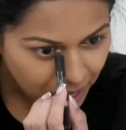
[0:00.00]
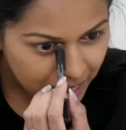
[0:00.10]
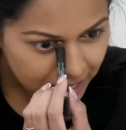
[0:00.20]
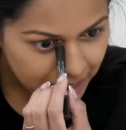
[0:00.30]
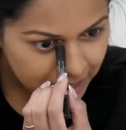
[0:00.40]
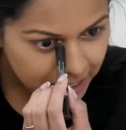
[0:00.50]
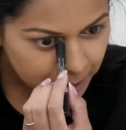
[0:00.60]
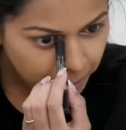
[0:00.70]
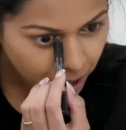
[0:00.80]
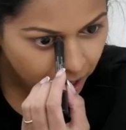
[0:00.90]
And
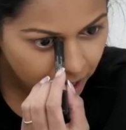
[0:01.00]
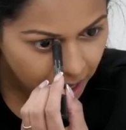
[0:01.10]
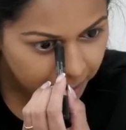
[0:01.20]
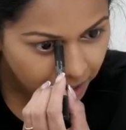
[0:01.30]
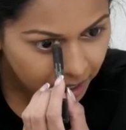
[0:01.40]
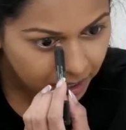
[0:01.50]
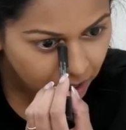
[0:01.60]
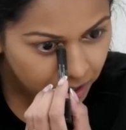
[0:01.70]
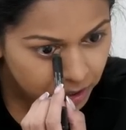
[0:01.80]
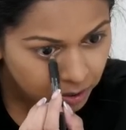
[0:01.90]
this part, I'm like
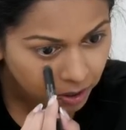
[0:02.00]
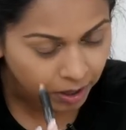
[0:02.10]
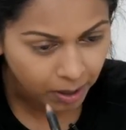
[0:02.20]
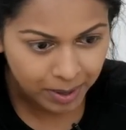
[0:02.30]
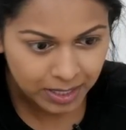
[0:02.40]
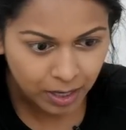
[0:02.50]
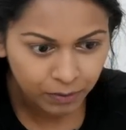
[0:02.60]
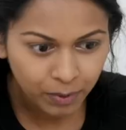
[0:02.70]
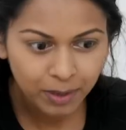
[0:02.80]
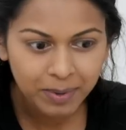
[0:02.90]
not too hard on
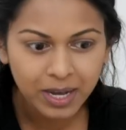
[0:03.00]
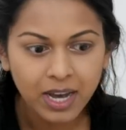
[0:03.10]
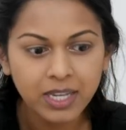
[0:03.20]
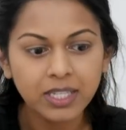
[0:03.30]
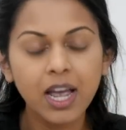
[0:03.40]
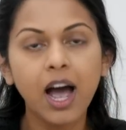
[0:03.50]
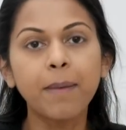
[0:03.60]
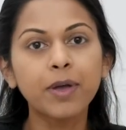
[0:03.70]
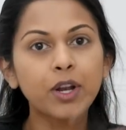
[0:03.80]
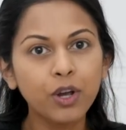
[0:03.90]
myself with because
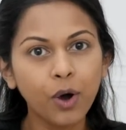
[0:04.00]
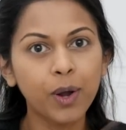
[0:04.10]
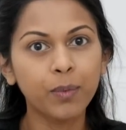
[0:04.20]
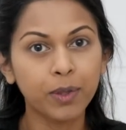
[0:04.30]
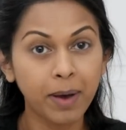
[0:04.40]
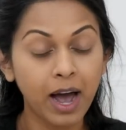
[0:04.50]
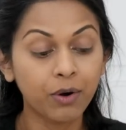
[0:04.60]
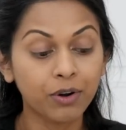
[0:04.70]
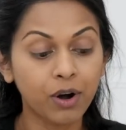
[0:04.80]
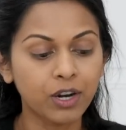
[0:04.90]
I'm gonna go in with
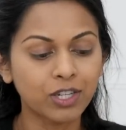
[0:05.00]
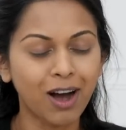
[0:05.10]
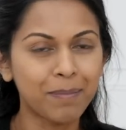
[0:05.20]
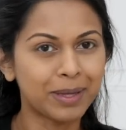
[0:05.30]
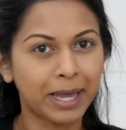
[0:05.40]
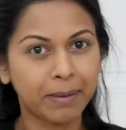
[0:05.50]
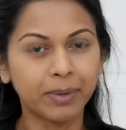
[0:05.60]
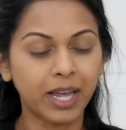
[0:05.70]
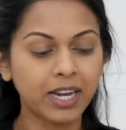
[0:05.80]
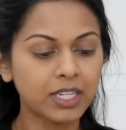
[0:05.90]
powder on top and like
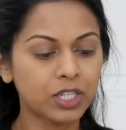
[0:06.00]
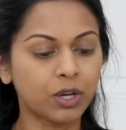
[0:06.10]
blend,